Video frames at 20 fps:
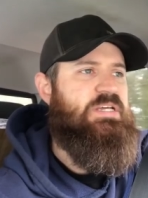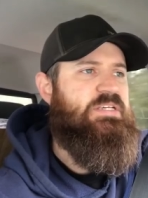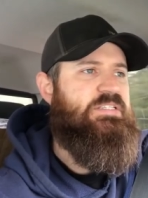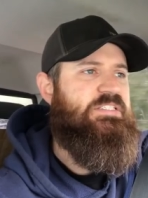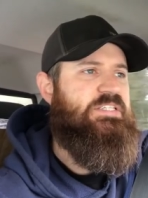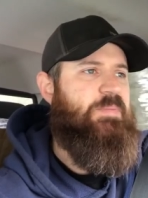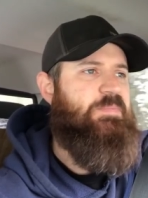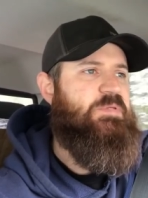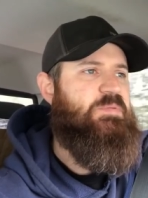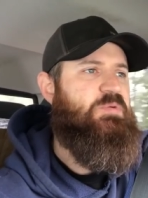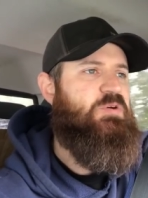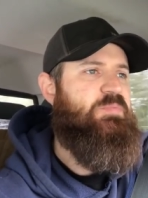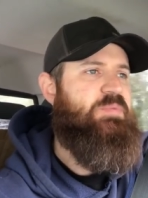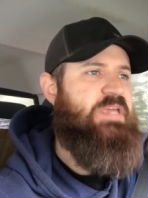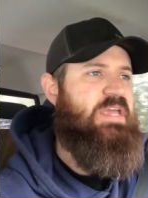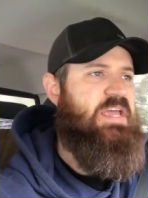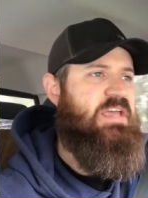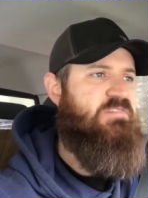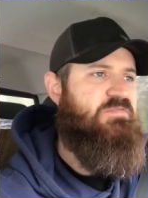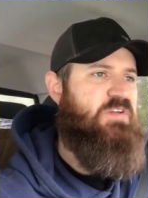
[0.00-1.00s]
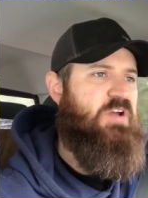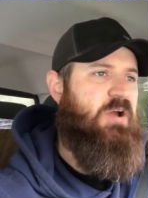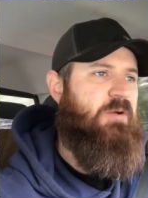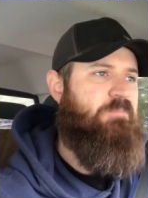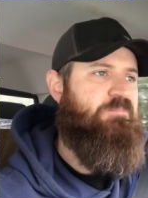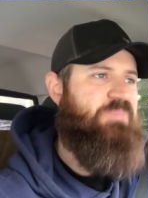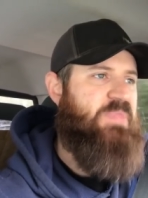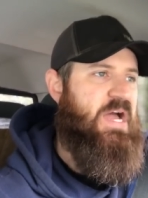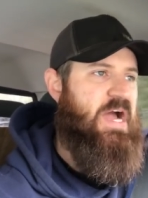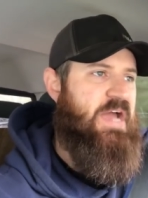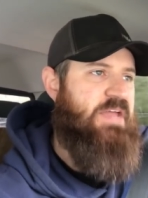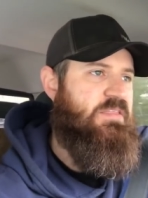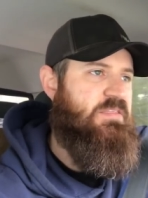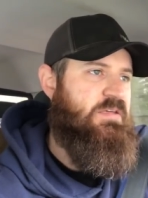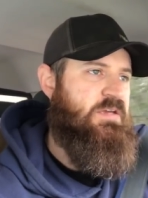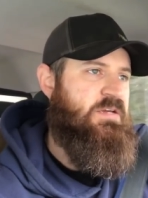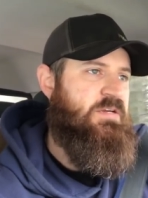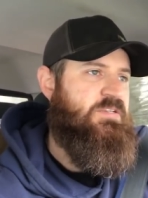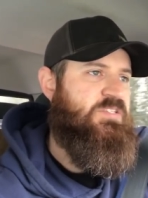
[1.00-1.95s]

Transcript: acceptable behavior, I think.